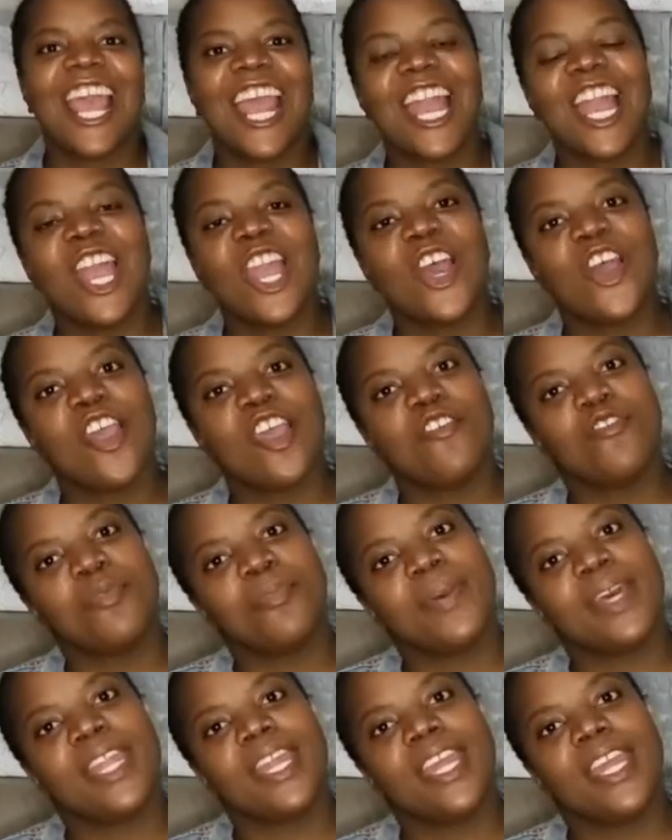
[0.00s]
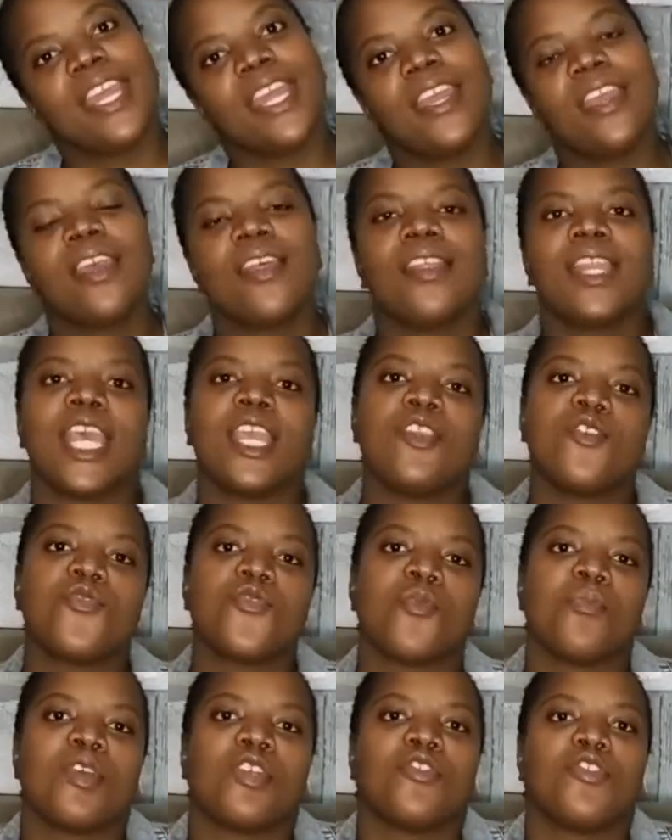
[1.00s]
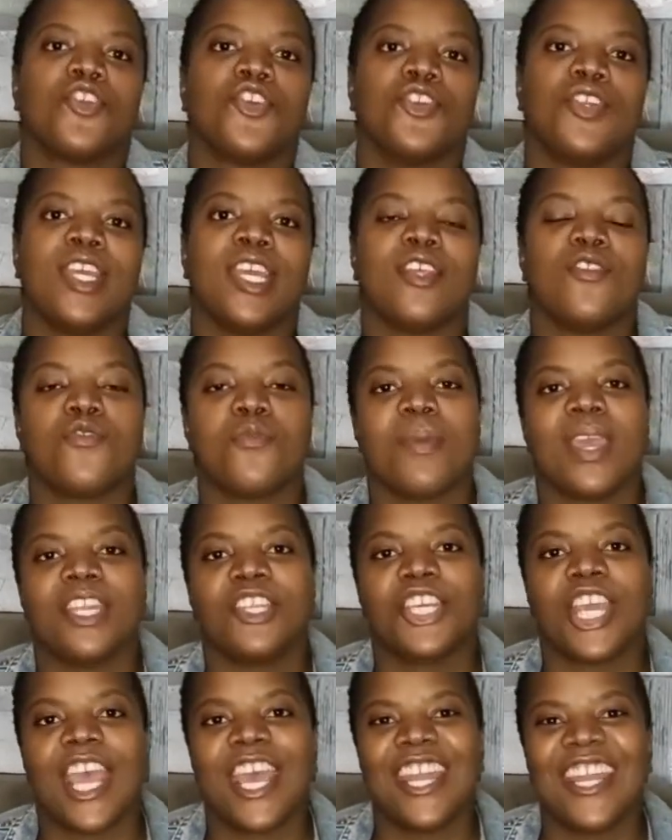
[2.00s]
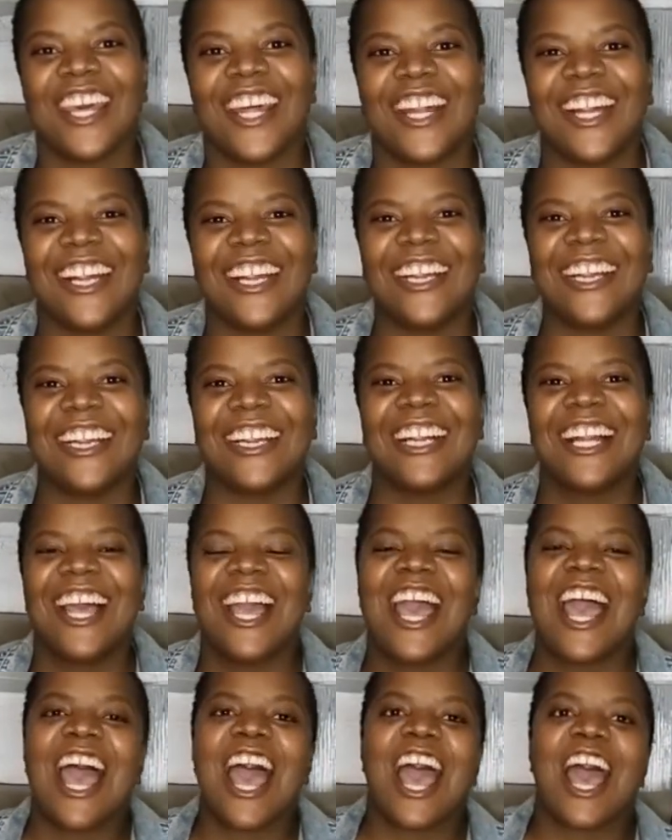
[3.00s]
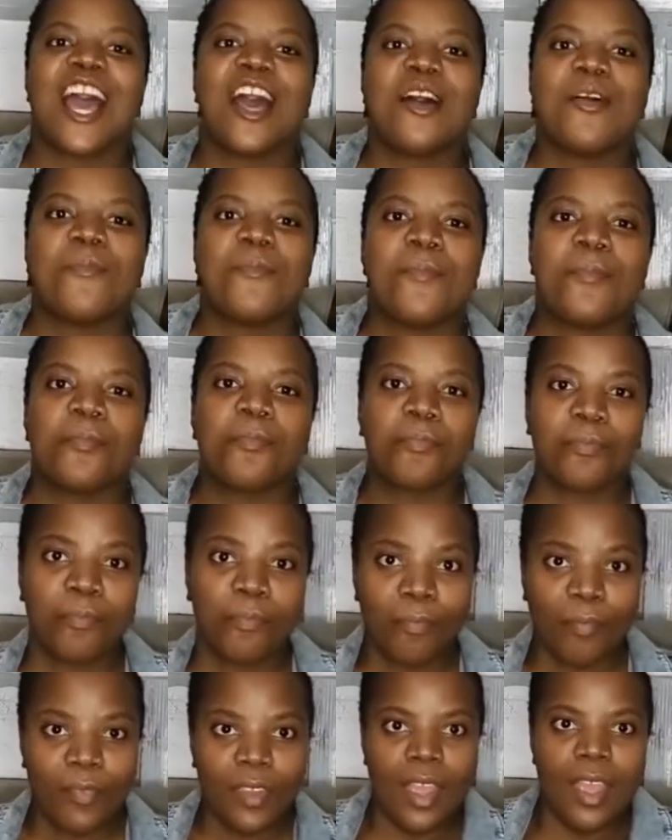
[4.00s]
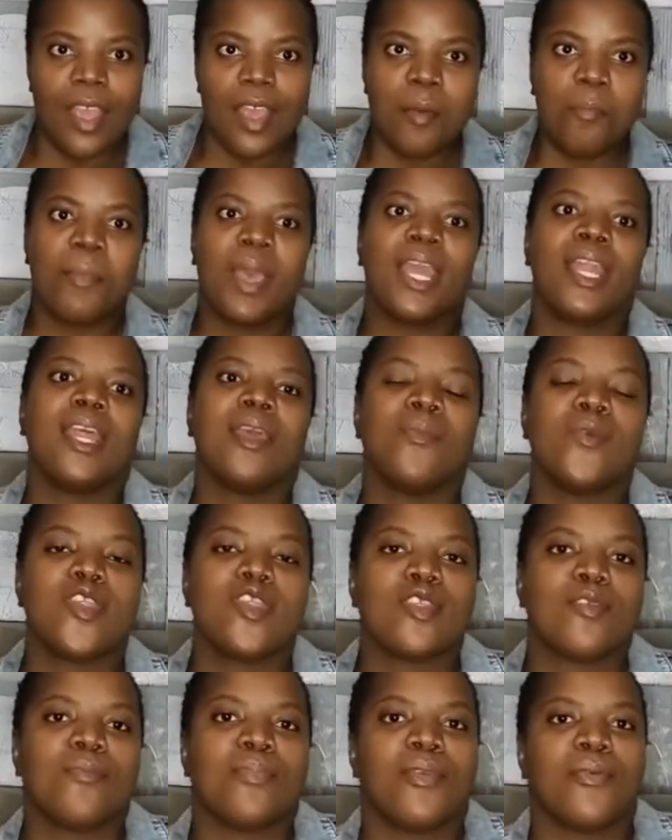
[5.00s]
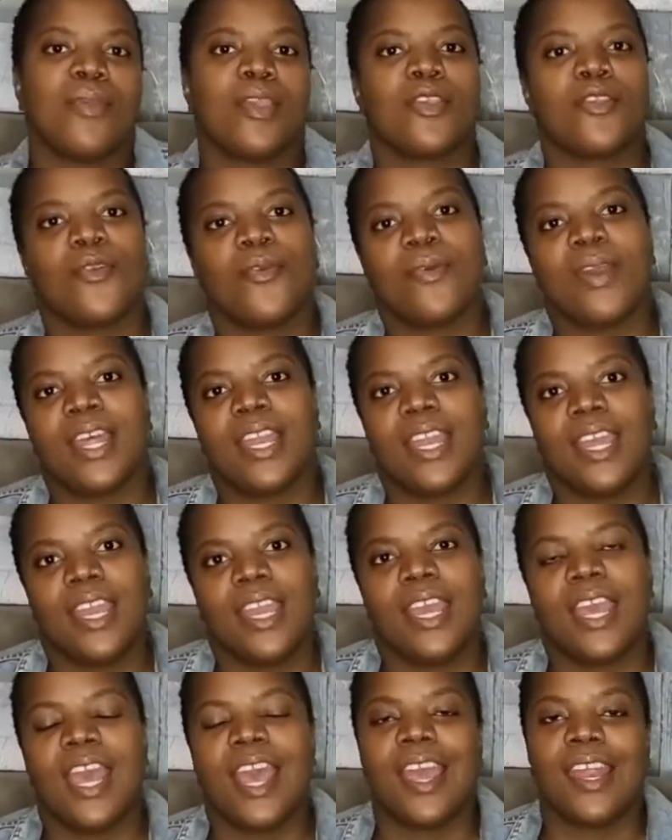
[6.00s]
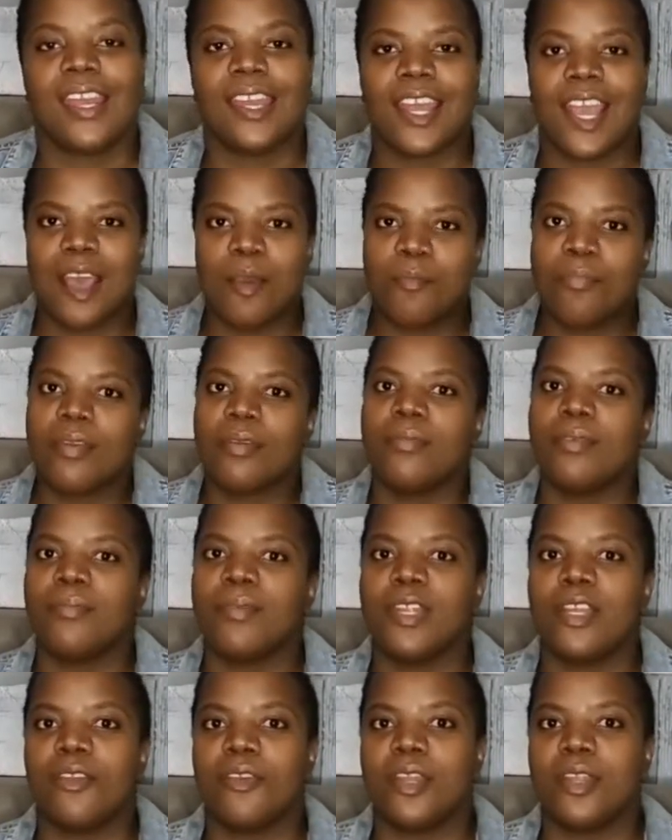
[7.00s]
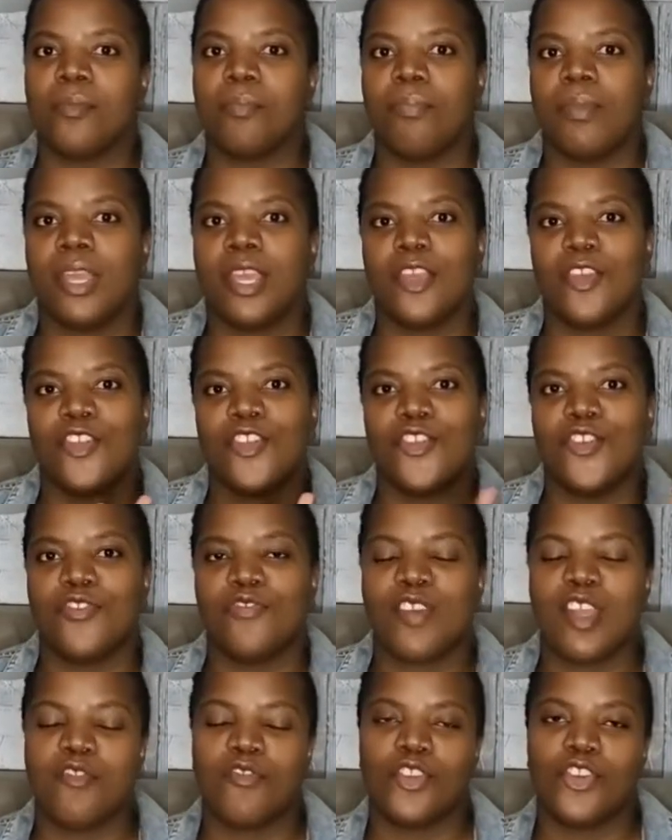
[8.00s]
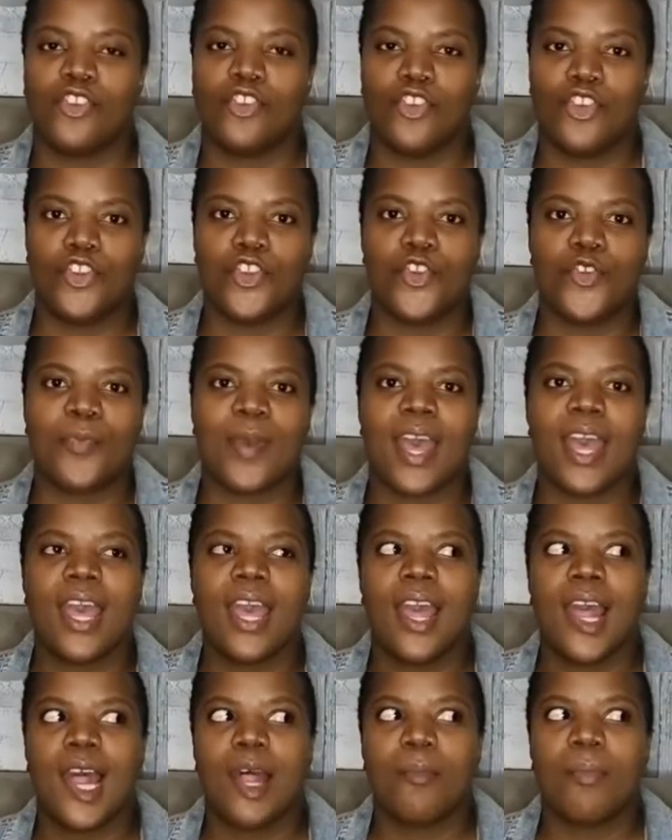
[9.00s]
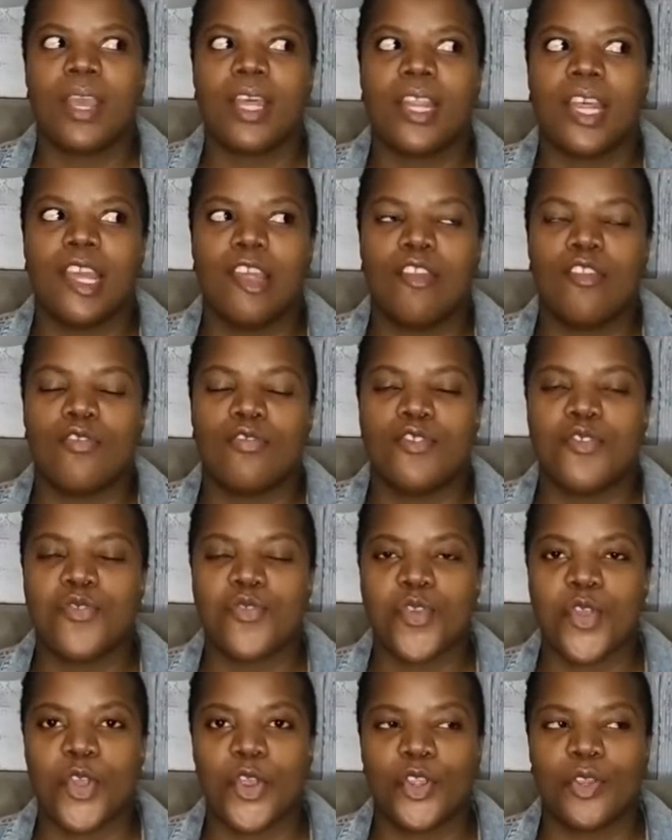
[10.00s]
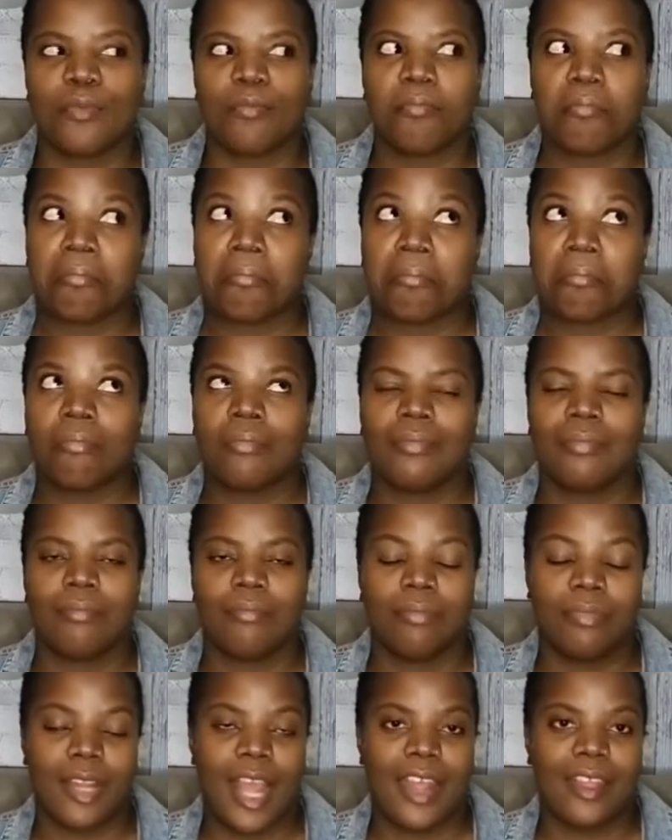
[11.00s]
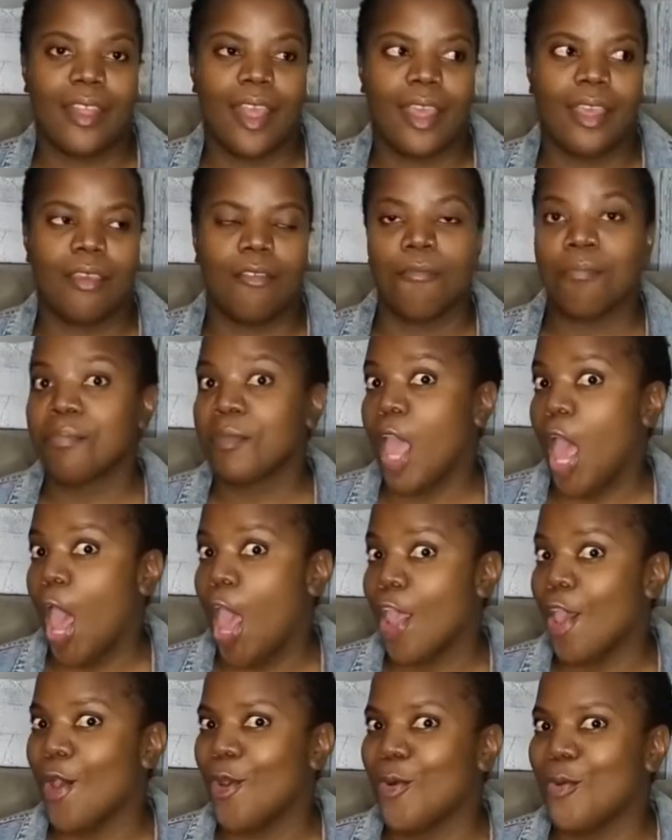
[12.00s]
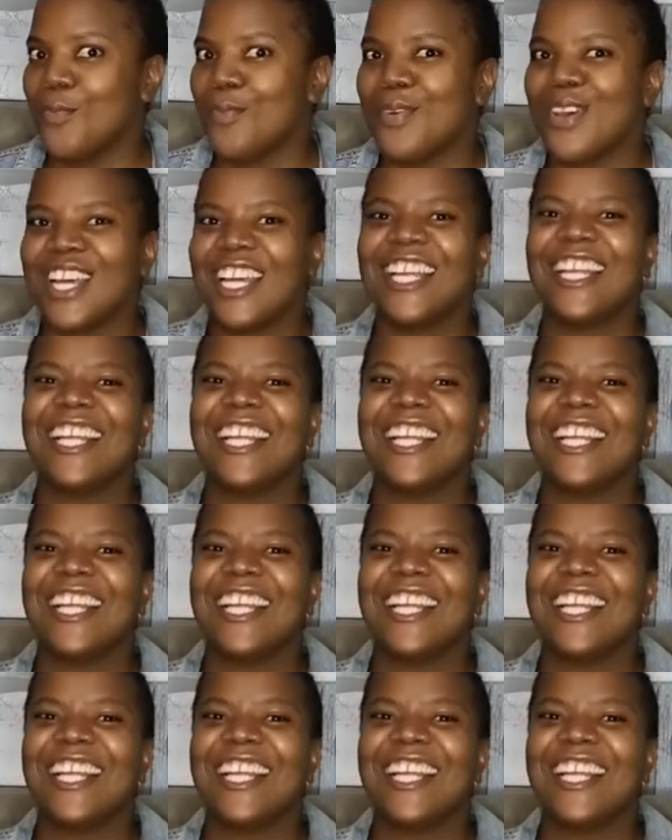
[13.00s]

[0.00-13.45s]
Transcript: Hello everybody, thank you so much for tuning into my channel. My name is Simphiwe Hlongwane and I'm probably gonna be your new favorite YouTuber by the end of this year, I think. I hope.